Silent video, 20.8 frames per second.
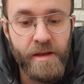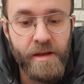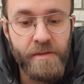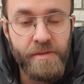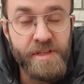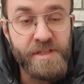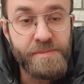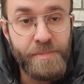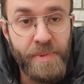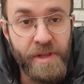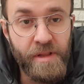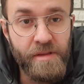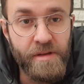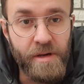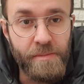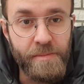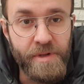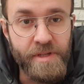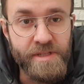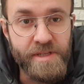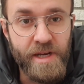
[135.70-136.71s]
this
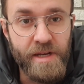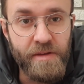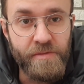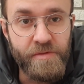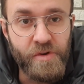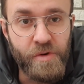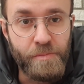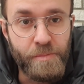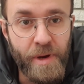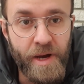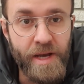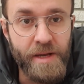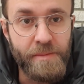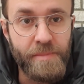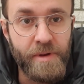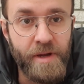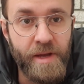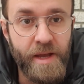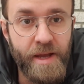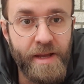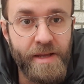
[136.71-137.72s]
build-up inside of your
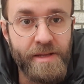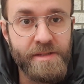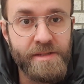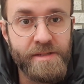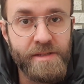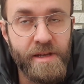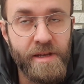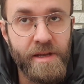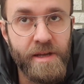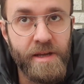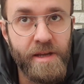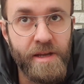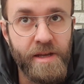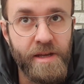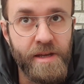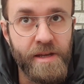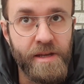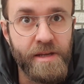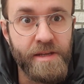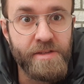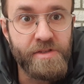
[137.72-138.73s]
pipe is
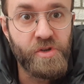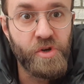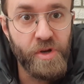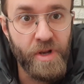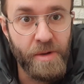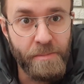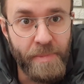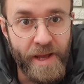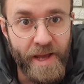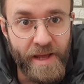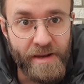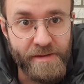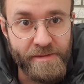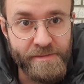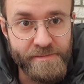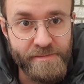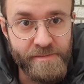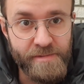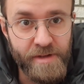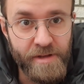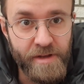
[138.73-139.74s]
good and bad.
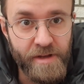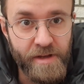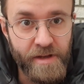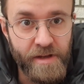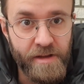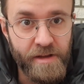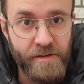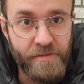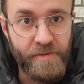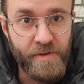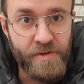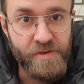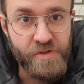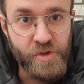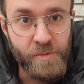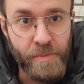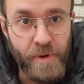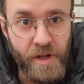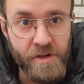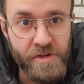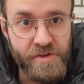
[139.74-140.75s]
If there's too
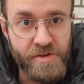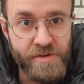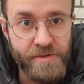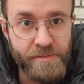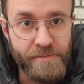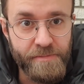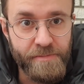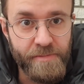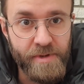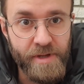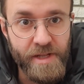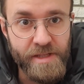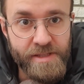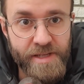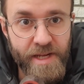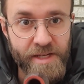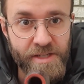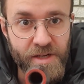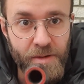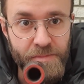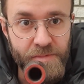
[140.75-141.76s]
much, it
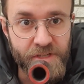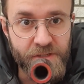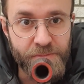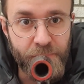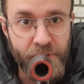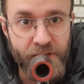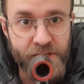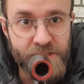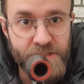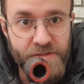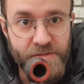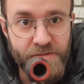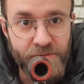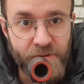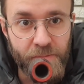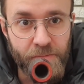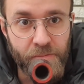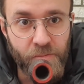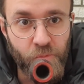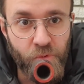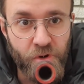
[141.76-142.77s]
takes up the space
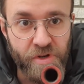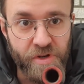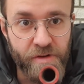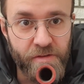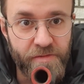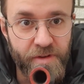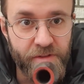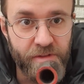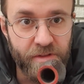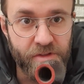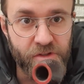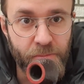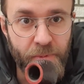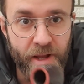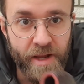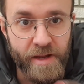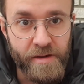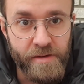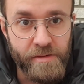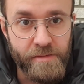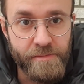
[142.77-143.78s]
from where you can fit the
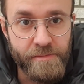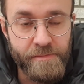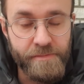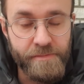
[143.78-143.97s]
tobacco.